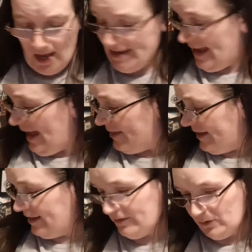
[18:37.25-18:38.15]
yeah,
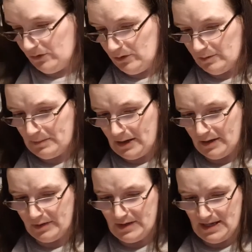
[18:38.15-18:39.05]
that is all
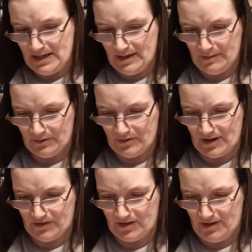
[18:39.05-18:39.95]
bar the
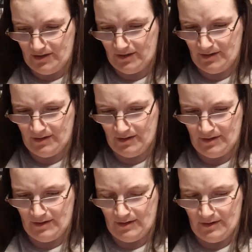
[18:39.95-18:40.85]
scratch card.
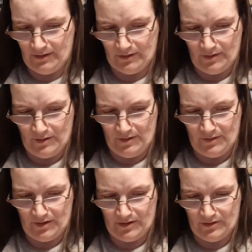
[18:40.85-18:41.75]
So if
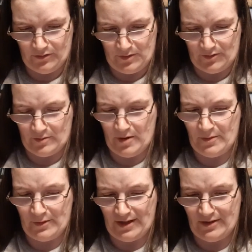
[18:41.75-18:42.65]
you'll indulge me for a
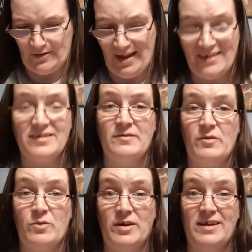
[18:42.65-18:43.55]
moment while I do that, see if
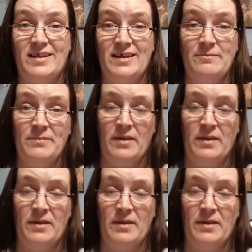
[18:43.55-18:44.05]
I've won anything.